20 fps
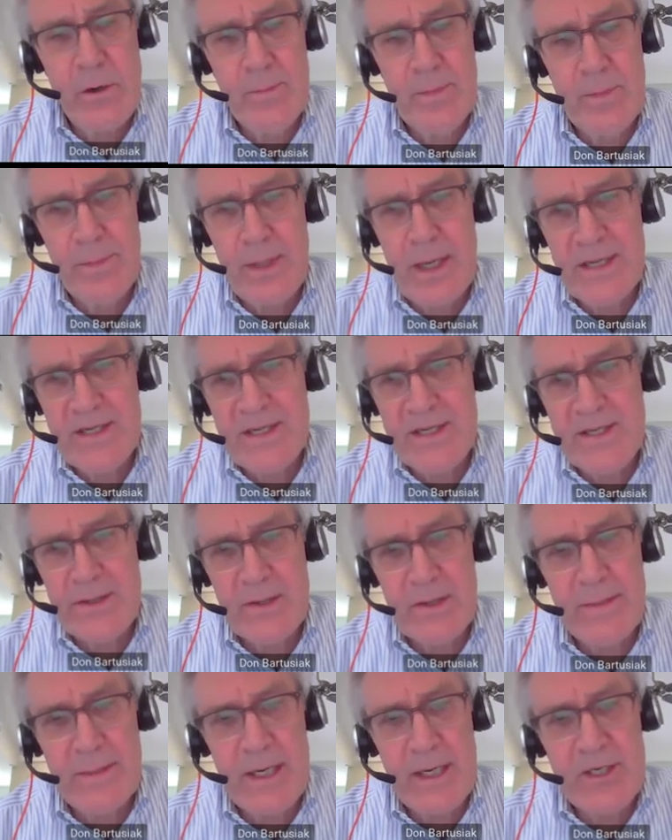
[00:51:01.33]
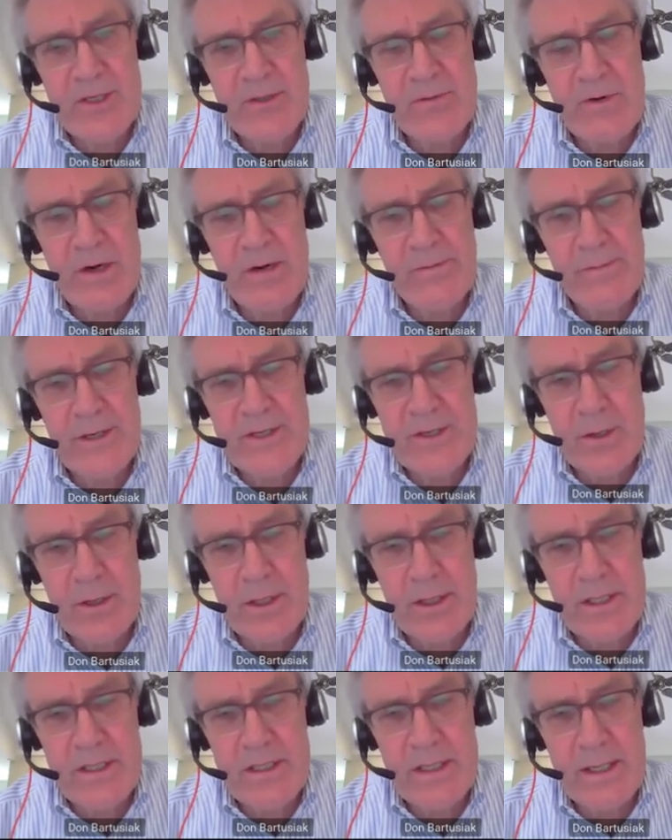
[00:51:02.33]
open process automation reference
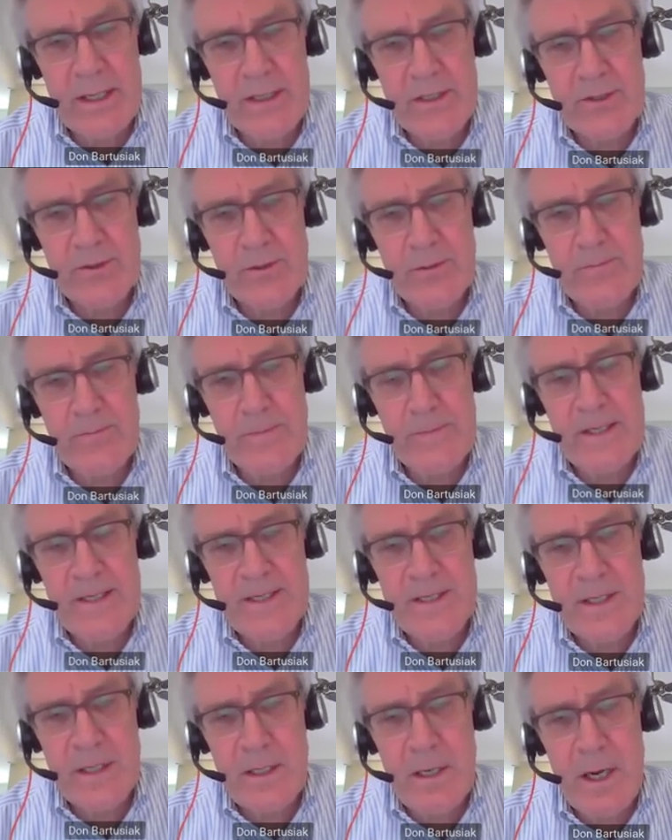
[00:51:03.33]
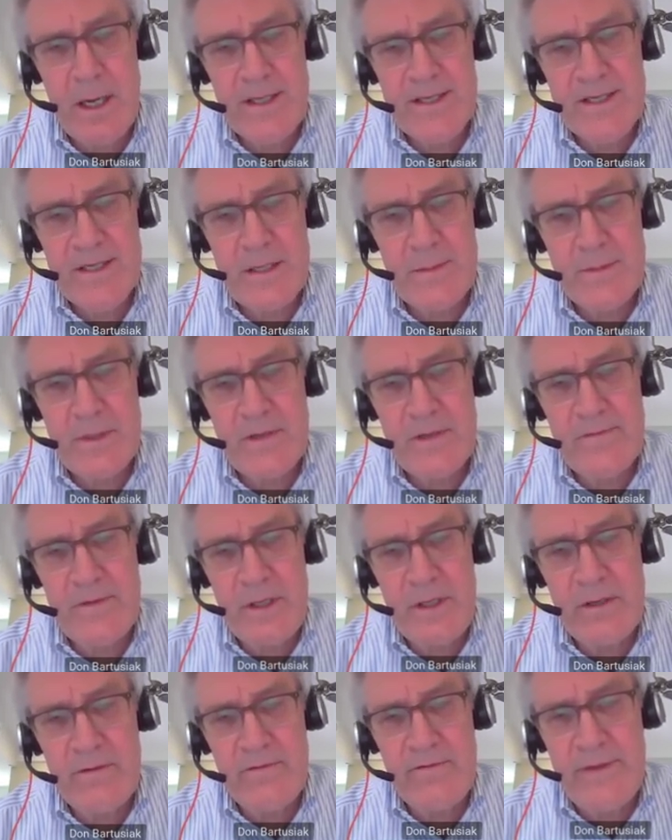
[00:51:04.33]
architecture is the concept of
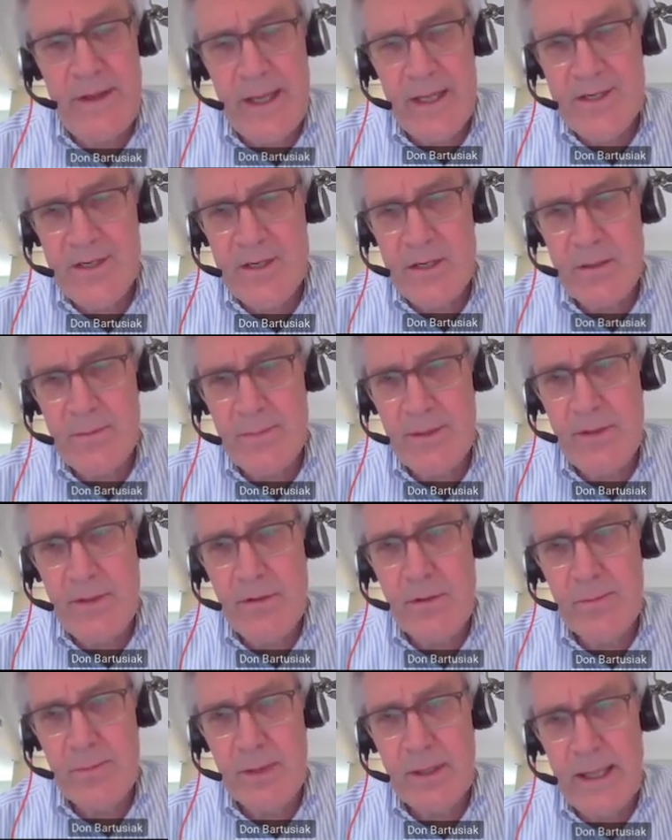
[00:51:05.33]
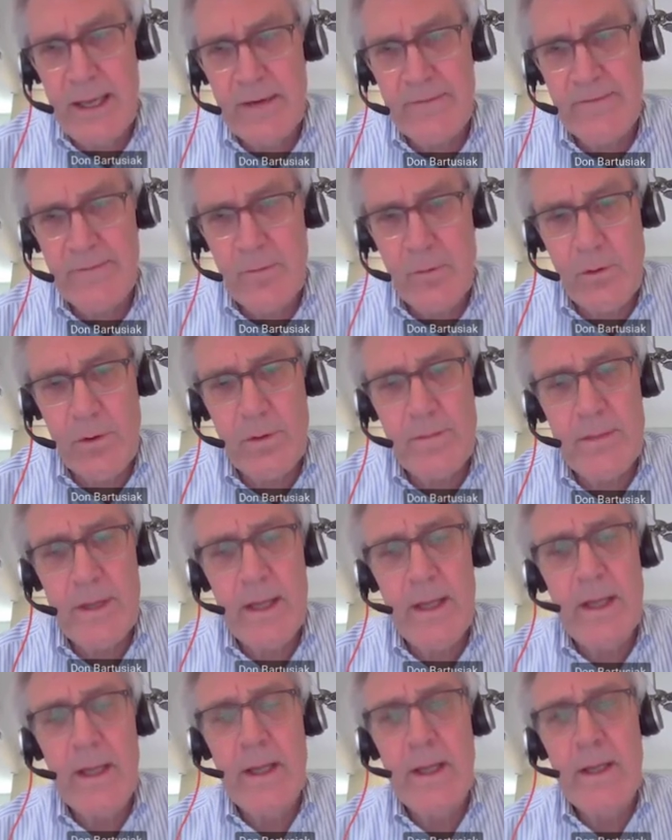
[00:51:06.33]
the advanced compute platform.
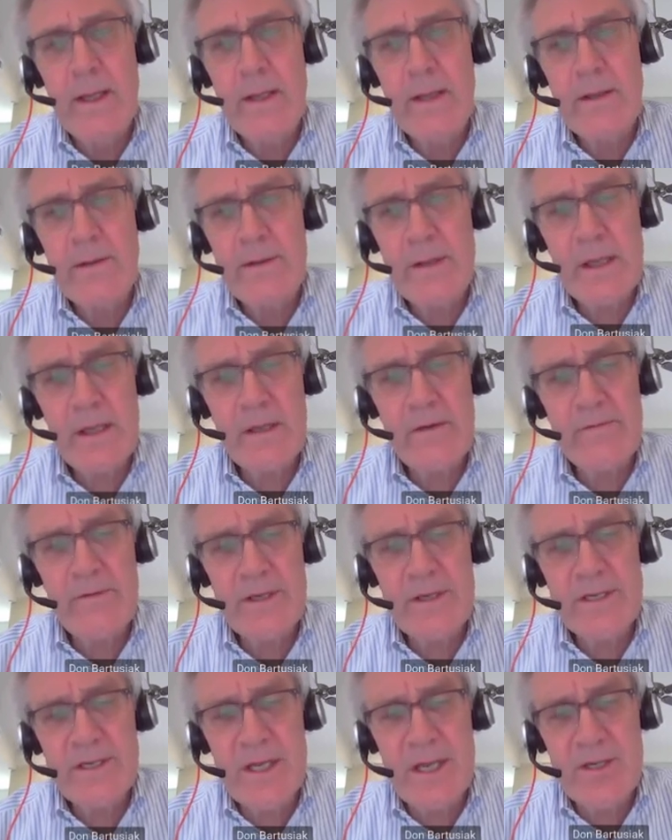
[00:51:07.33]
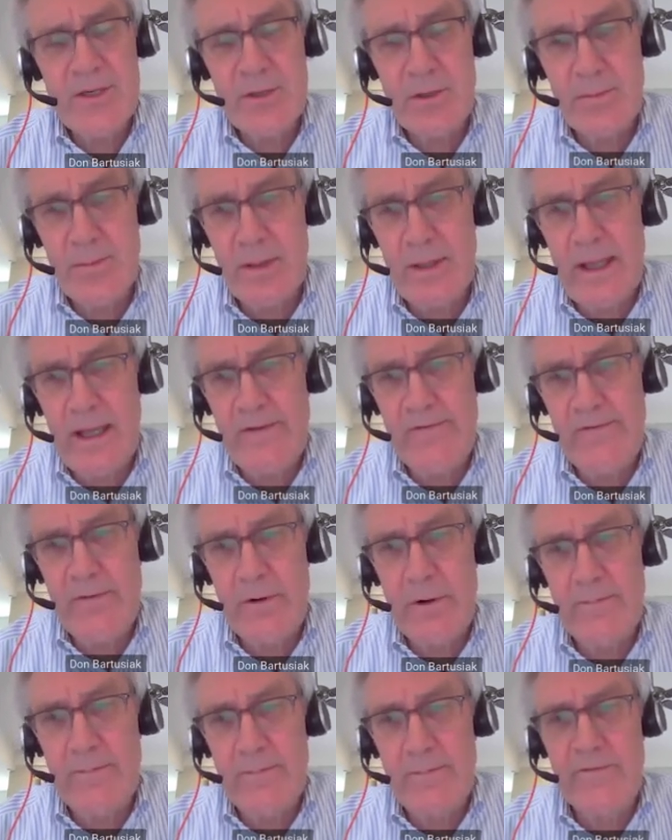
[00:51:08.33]
Think of this as your
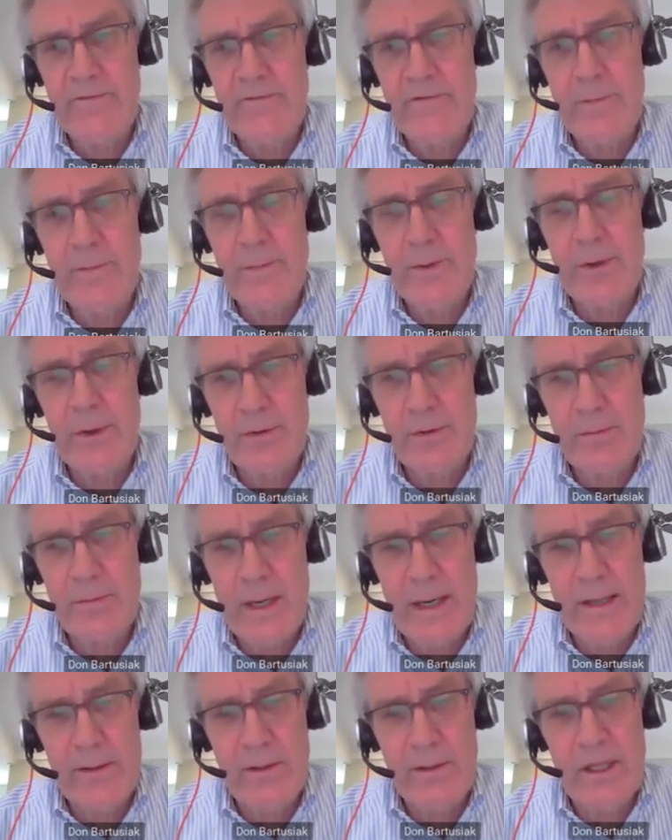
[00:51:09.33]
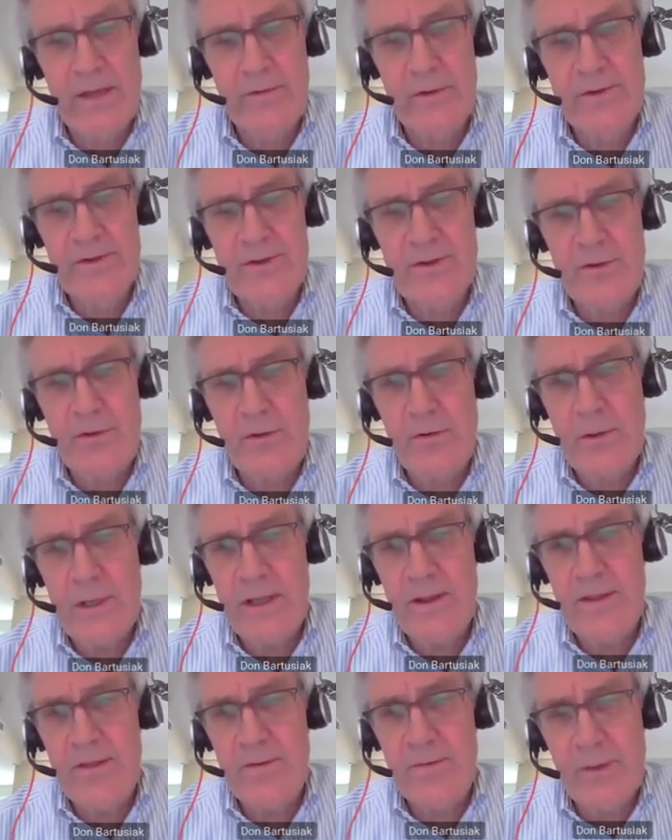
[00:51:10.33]
platform for Purdue Model Level 2
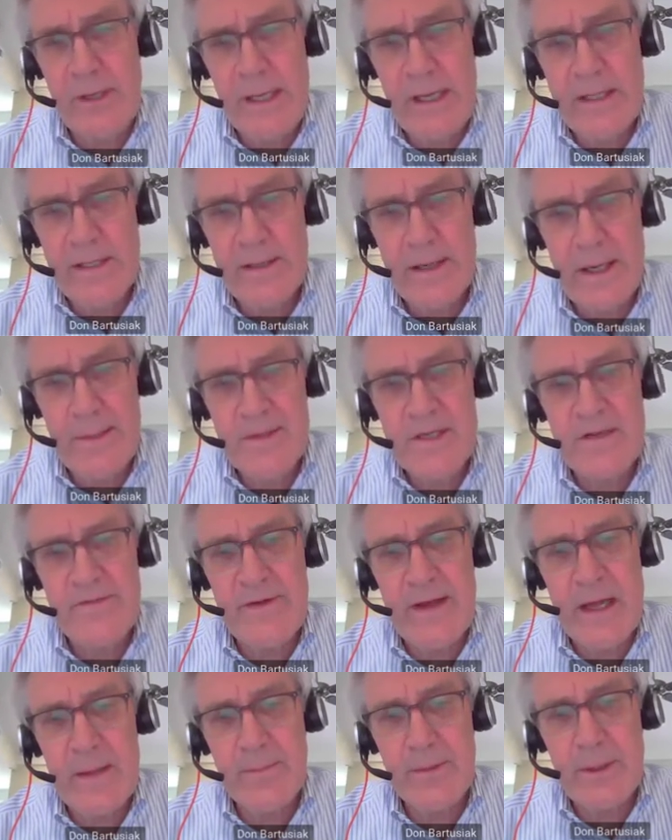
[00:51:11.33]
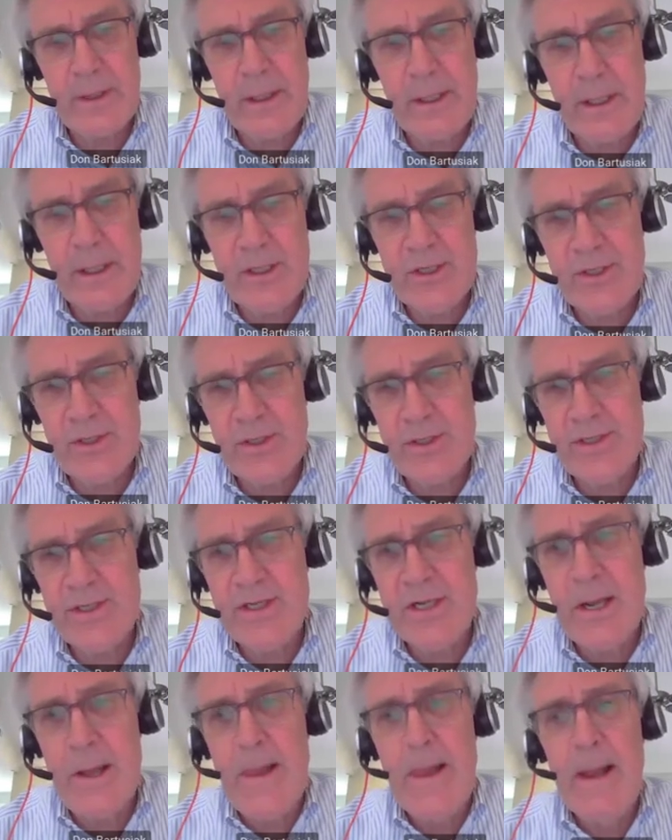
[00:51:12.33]
and 3 types of
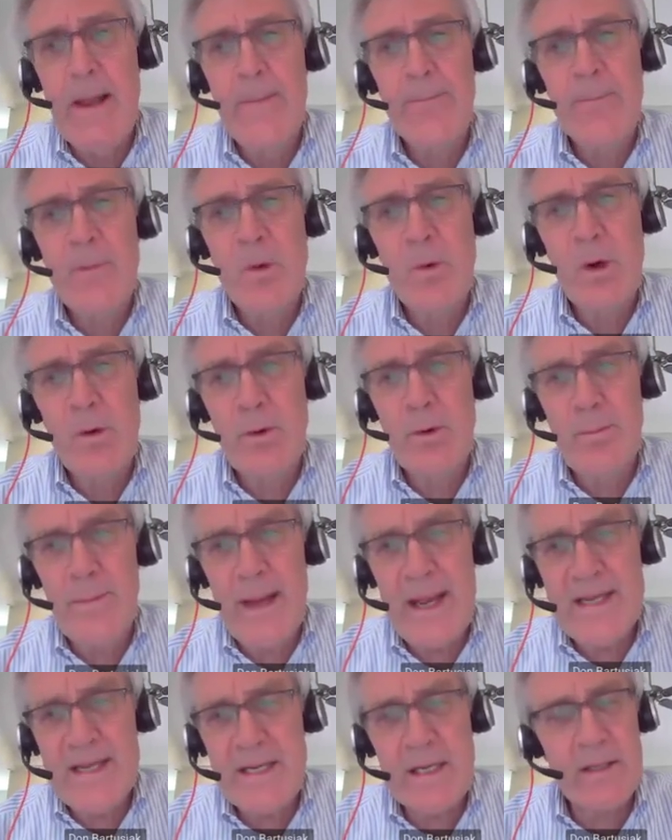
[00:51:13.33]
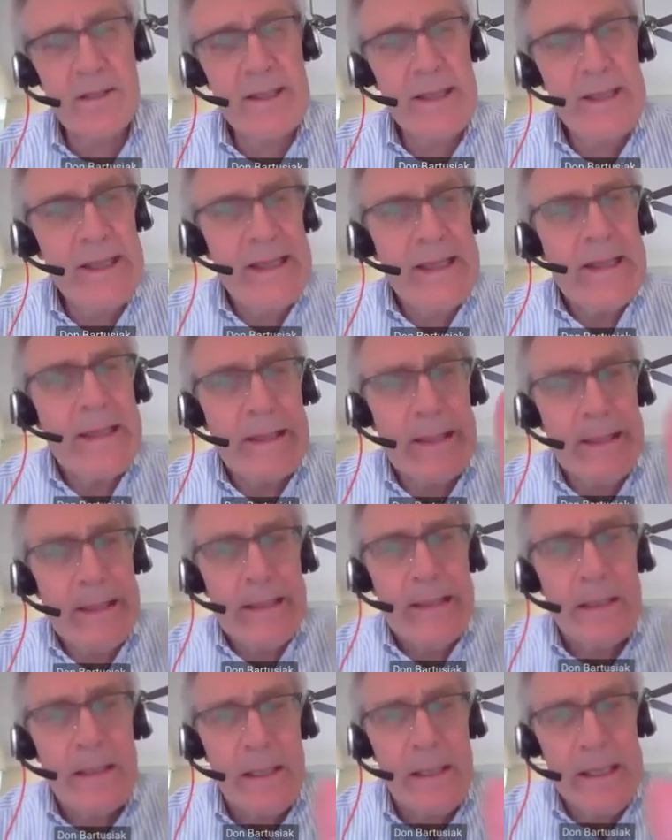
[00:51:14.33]
applications, where we're basically,
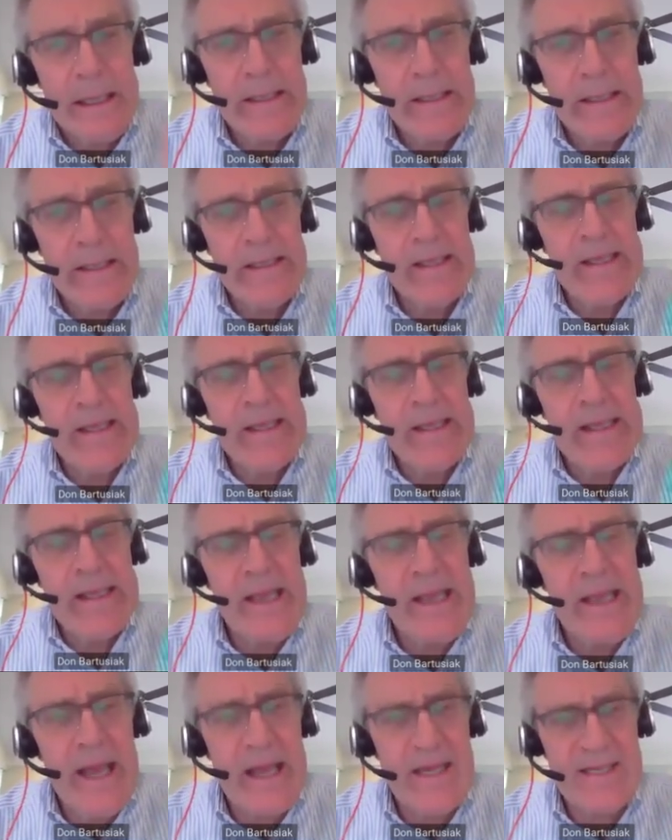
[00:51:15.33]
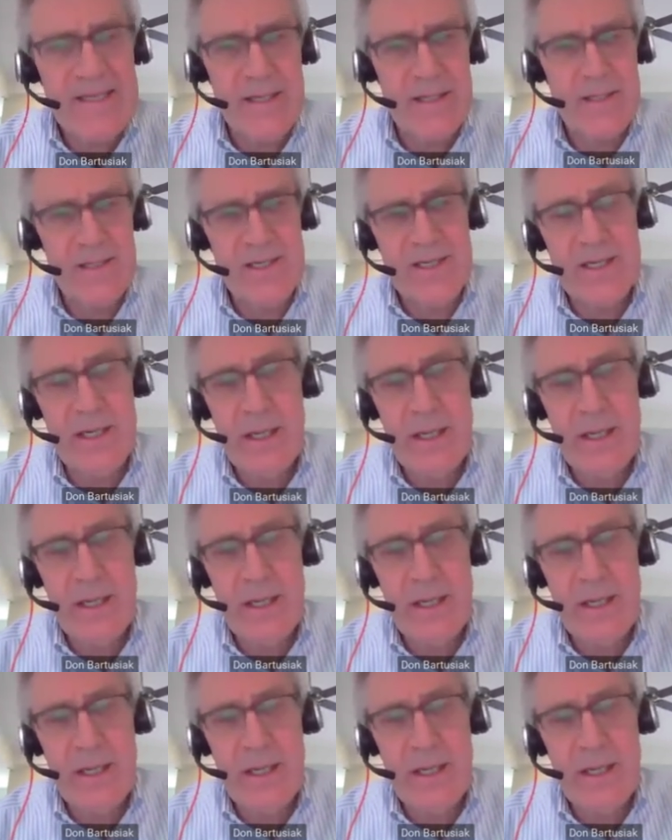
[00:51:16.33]
in, in, in essence,